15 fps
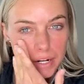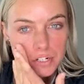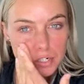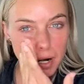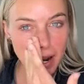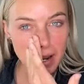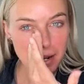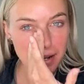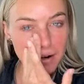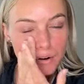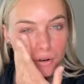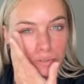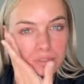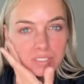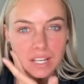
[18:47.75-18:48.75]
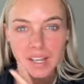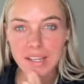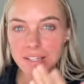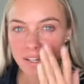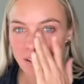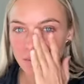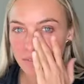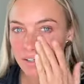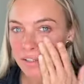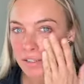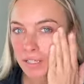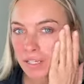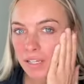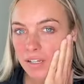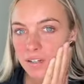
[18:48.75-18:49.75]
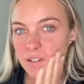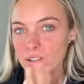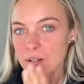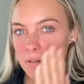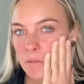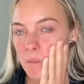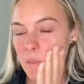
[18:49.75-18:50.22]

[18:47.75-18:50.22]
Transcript: I tried it. Oh, dang it. Really?